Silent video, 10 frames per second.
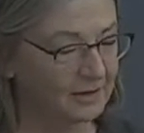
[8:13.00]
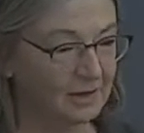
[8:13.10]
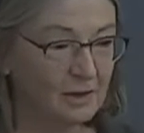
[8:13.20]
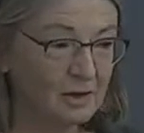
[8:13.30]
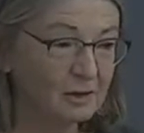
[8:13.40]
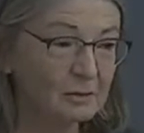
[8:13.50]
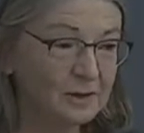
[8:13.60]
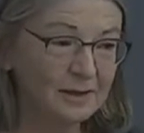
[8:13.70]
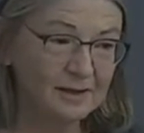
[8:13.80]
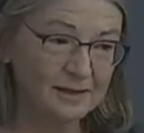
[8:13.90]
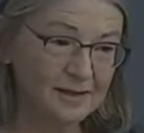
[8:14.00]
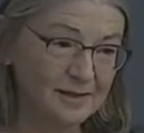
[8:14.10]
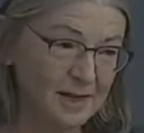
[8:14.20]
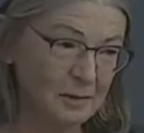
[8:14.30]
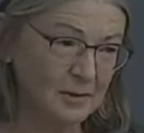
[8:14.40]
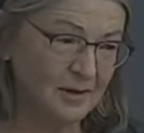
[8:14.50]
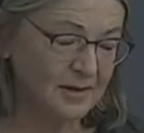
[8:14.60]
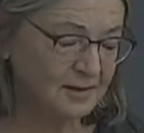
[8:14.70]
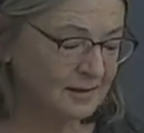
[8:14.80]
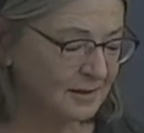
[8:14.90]
The longer we let it stay with
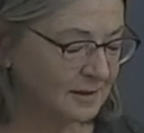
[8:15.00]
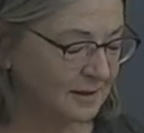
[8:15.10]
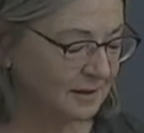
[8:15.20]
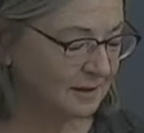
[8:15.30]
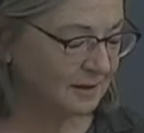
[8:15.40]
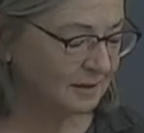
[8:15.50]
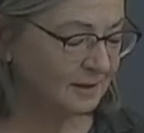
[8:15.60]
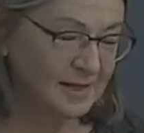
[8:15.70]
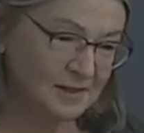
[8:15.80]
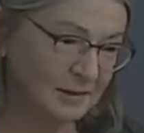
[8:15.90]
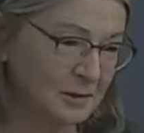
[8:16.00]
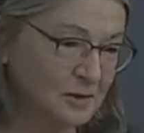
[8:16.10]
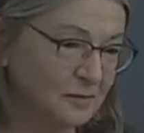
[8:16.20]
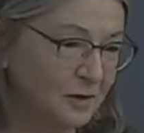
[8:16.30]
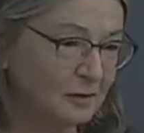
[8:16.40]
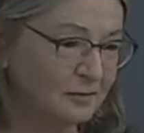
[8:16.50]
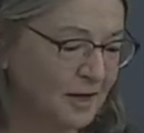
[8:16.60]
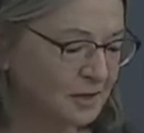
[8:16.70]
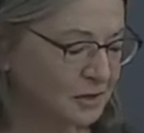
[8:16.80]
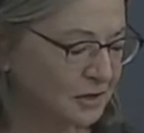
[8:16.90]
us, the less it looks far
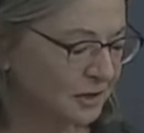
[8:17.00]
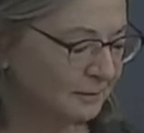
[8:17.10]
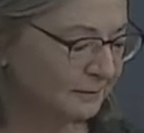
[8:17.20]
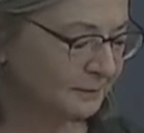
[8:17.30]
fetched.